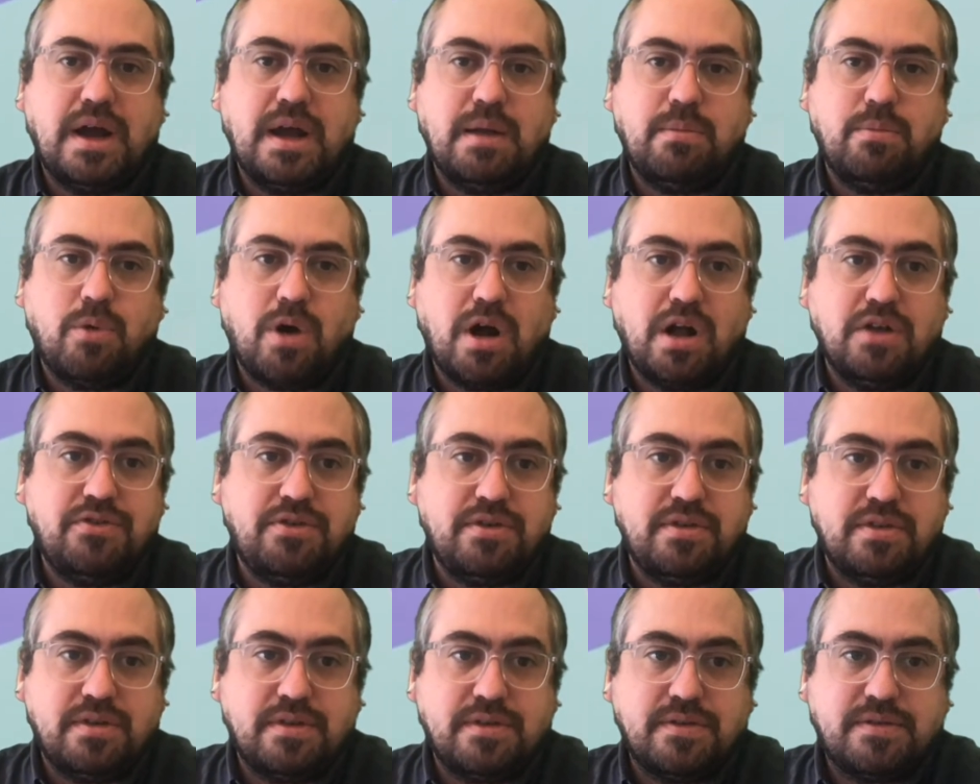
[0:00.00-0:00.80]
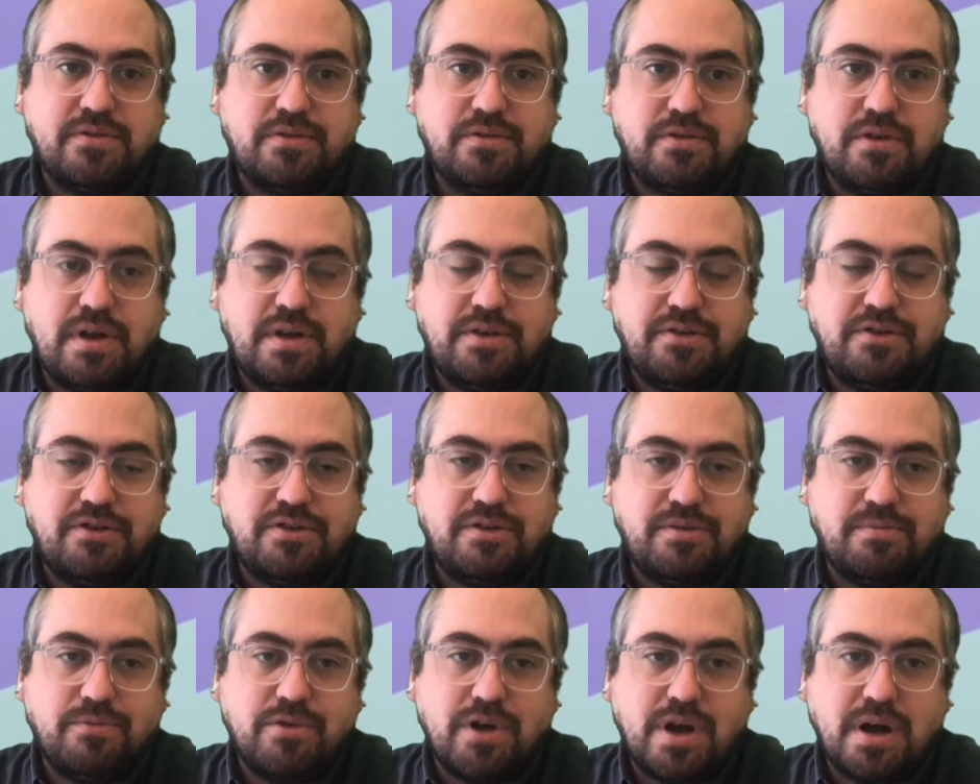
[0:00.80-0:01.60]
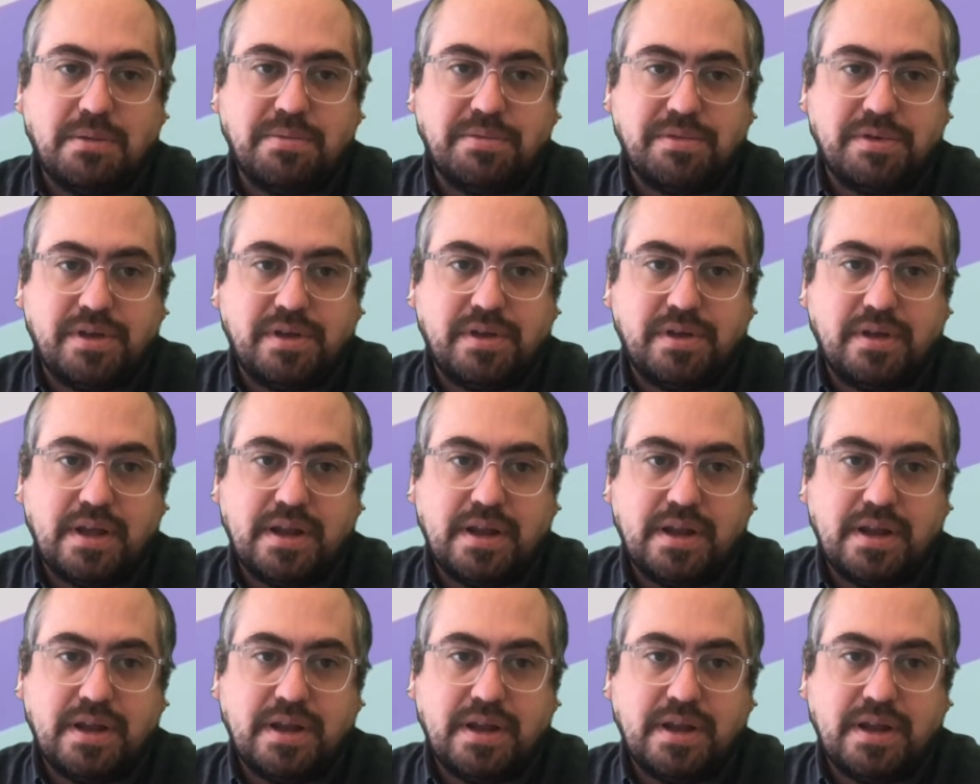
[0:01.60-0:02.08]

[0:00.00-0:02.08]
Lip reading: I'm watching this transition property,